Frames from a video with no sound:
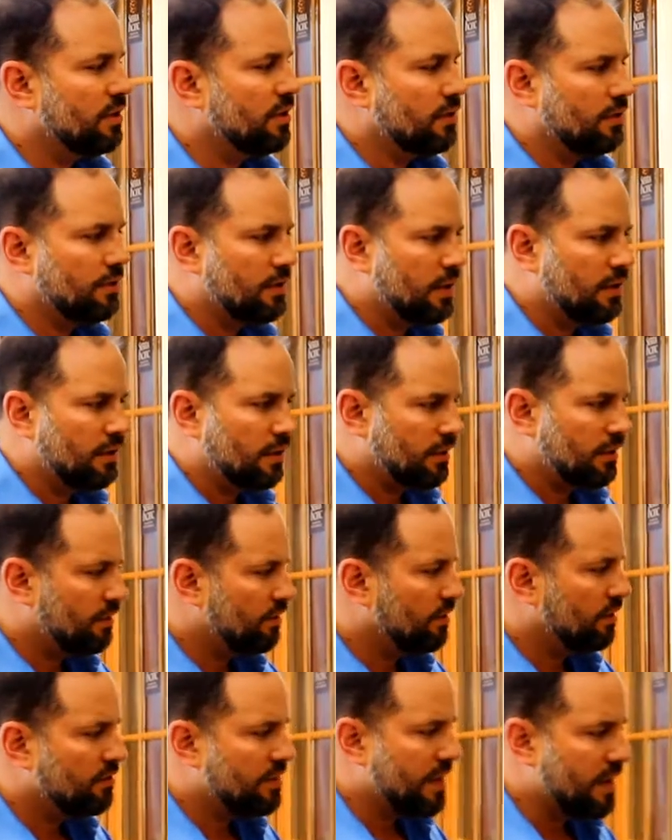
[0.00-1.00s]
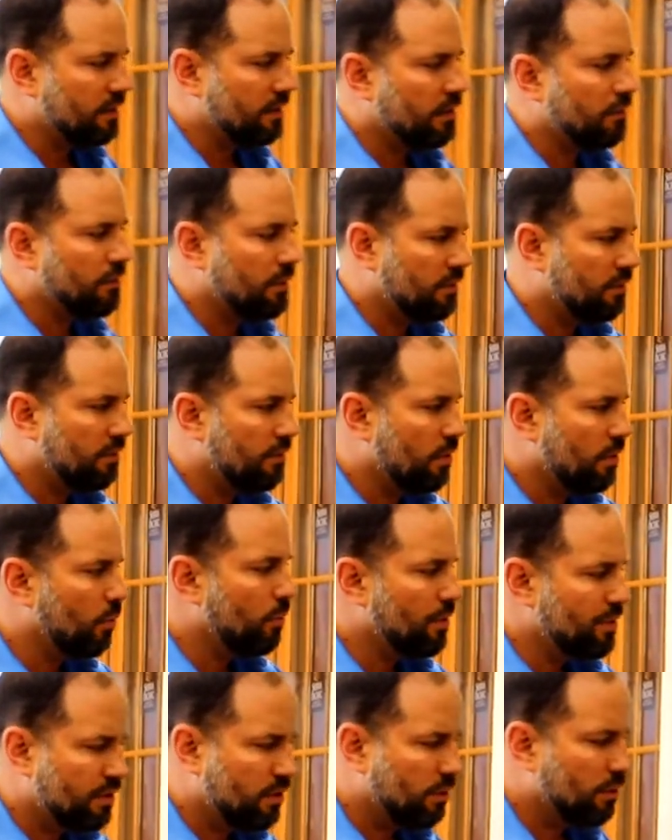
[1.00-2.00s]
That is exactly what the old
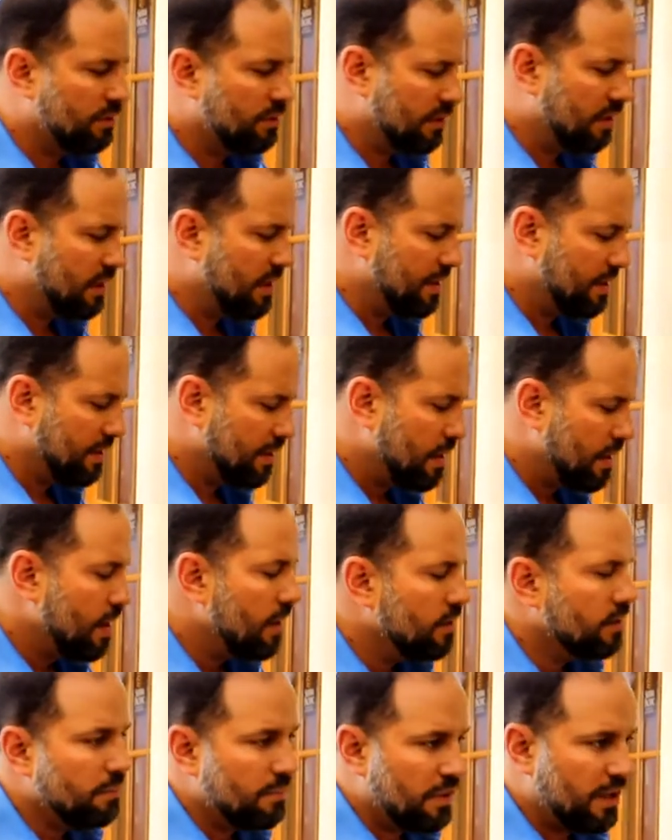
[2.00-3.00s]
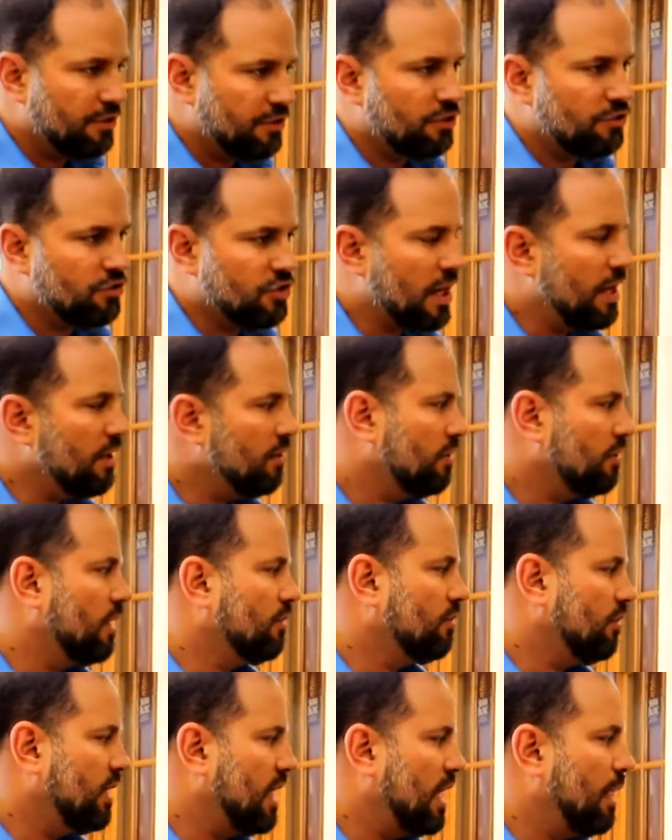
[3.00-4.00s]
window was like. The major changes
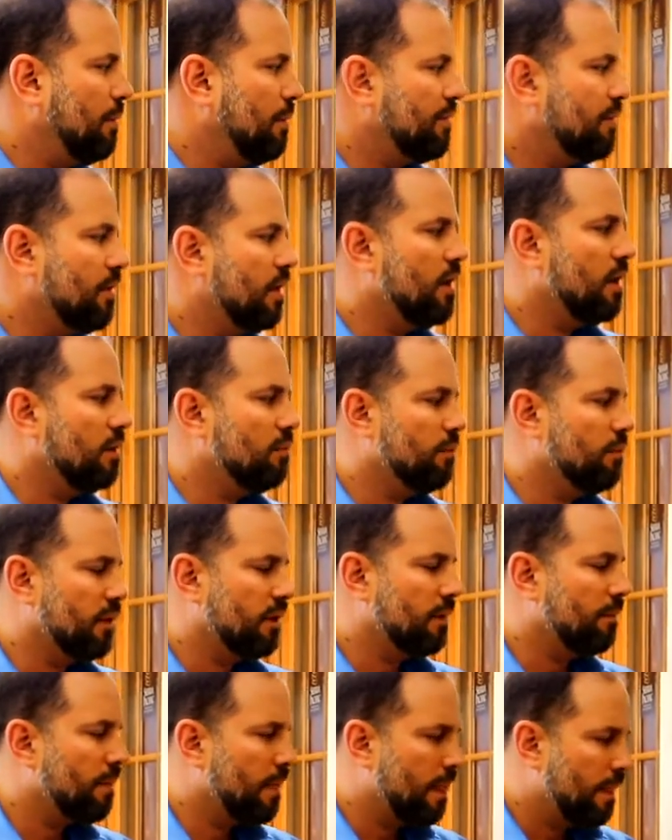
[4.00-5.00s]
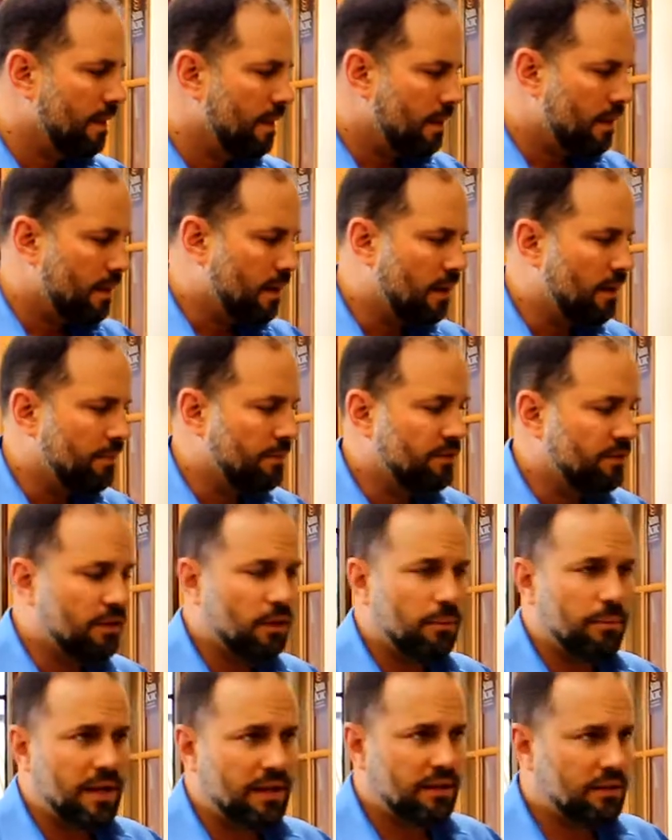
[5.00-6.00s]
actually came with the hardware. The
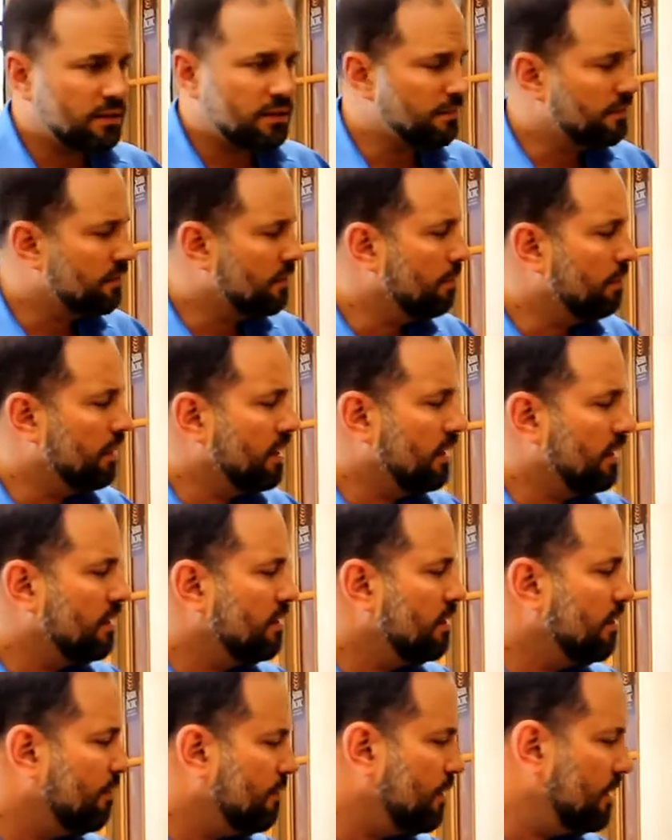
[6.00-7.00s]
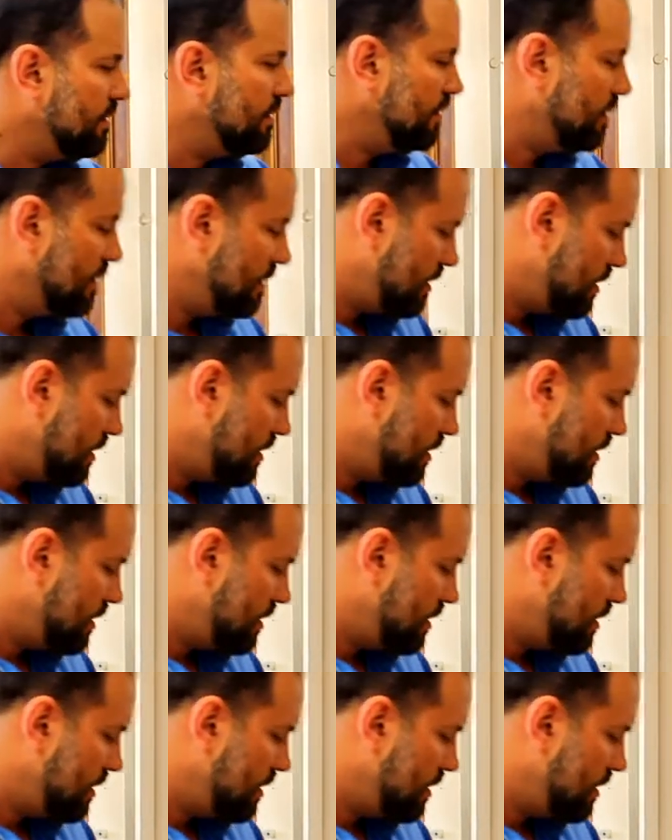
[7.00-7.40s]
tilt mechanism is completely different.